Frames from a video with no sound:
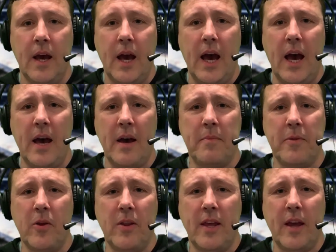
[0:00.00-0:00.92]
The
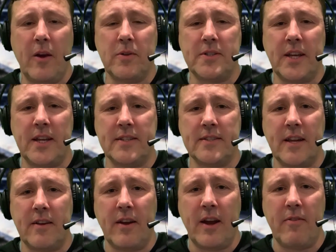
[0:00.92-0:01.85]
only thing I would say is
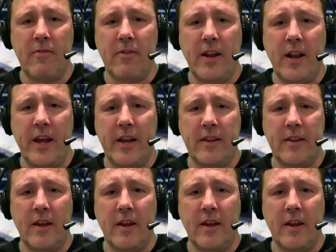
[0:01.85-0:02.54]
I really liked